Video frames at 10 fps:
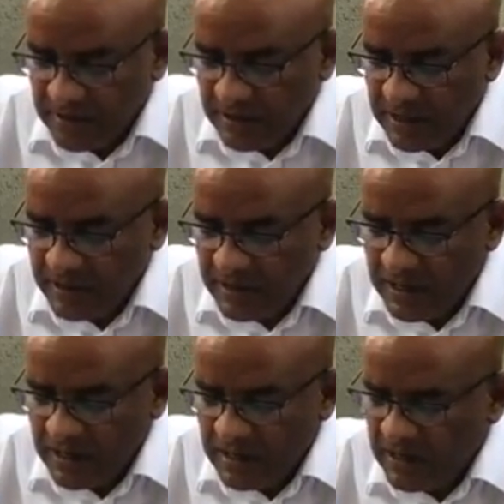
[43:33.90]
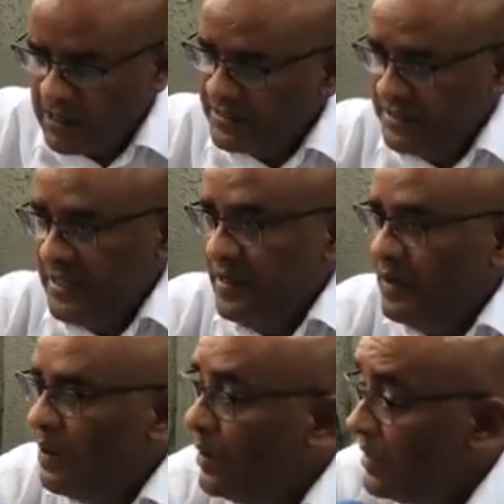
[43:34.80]
and said
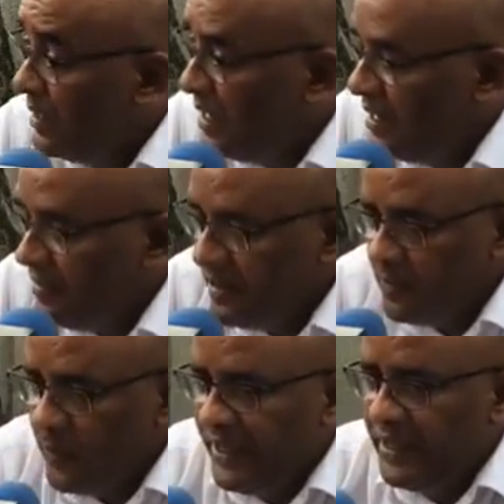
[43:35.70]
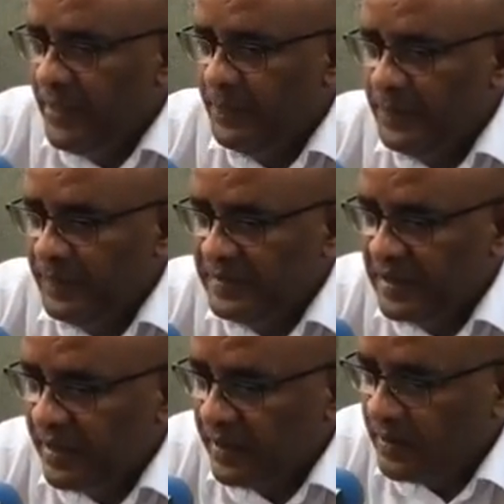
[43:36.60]
online, and we keep
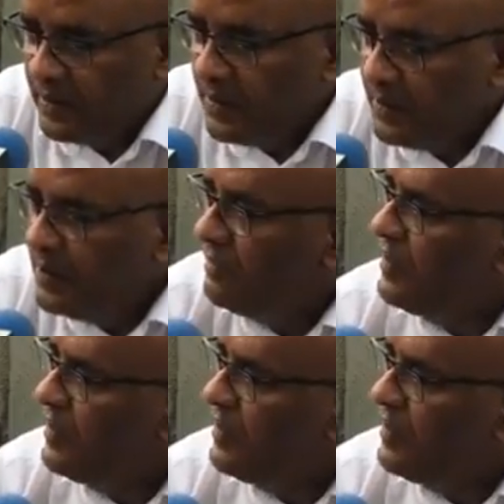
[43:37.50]
saying, you have a